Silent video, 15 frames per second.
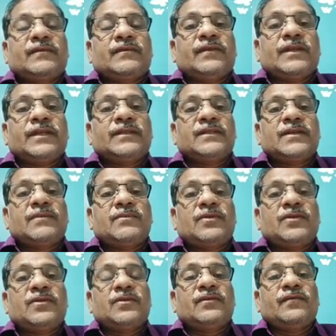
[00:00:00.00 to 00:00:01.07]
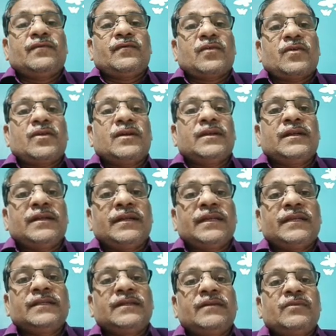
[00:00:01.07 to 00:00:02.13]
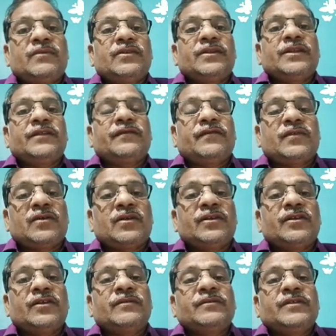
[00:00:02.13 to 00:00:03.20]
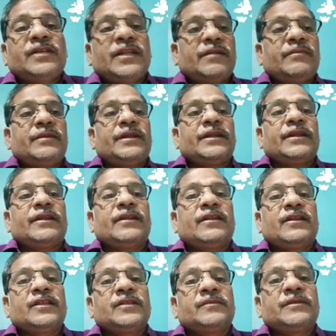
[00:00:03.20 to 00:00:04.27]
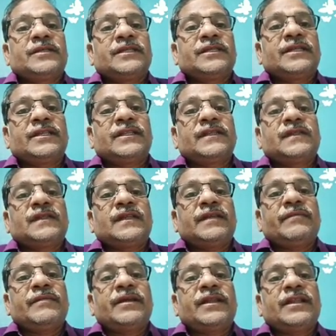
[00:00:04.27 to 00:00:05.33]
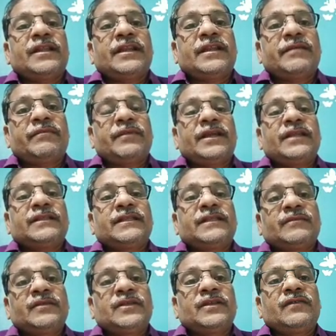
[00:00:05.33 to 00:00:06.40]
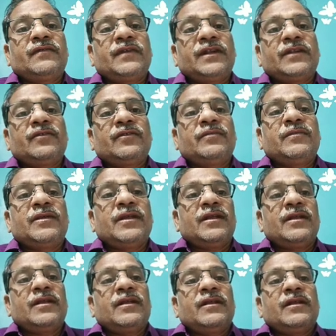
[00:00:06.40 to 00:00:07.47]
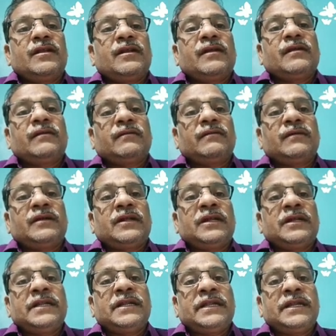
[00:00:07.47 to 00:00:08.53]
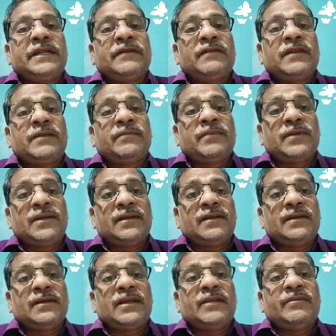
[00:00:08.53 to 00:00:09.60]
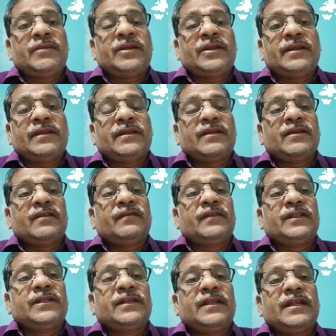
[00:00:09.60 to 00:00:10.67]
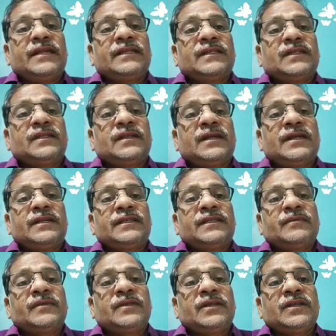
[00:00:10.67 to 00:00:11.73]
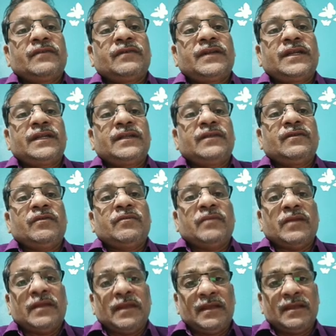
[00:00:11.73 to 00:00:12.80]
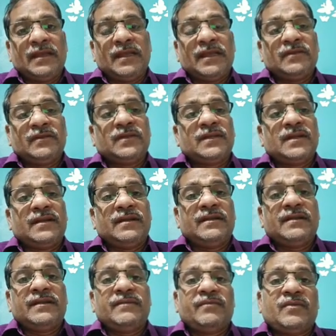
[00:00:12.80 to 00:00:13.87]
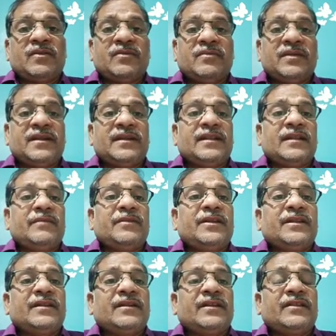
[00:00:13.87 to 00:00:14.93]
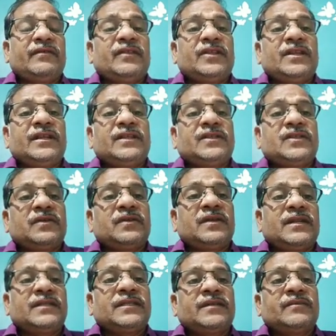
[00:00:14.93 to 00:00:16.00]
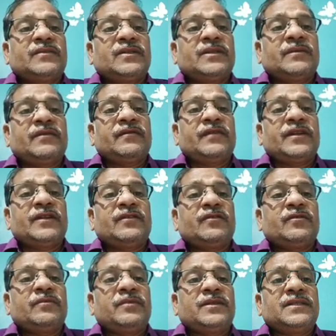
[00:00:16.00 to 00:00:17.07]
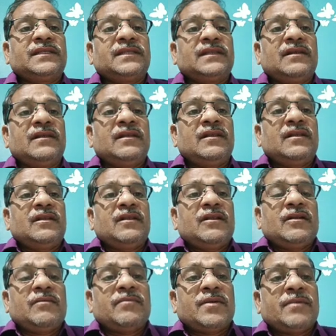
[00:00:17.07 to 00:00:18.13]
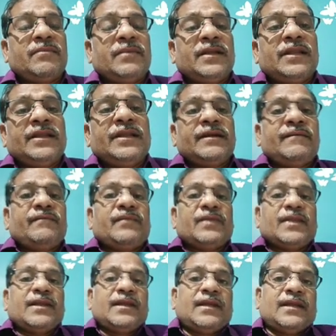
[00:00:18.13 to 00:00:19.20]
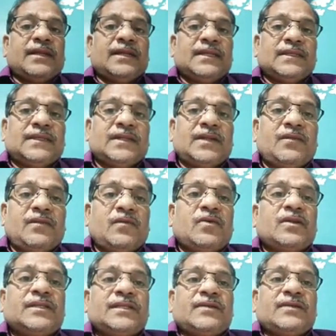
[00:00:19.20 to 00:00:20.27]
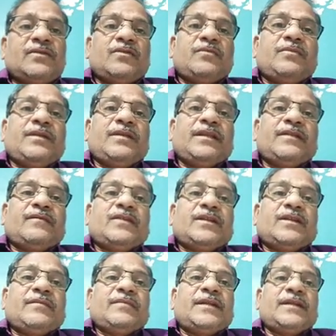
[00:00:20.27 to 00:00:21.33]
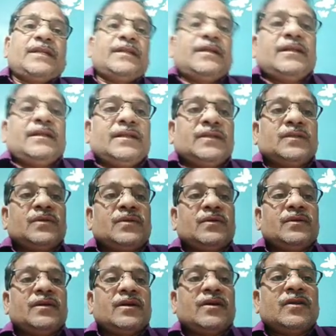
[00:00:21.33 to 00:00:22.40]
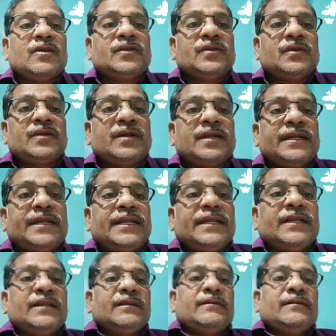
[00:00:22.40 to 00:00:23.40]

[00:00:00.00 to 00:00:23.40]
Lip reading: Example to frog. Example to eat frog. You observe alimentary canal is present. The same manner, reptile subsequent group contain developed alimentary canal with glands, and subsequent group Aves contain prominent alimentary canal with digestive glands. Subsequent group is Mammalia. It is advanced group in vertebrate, so also contain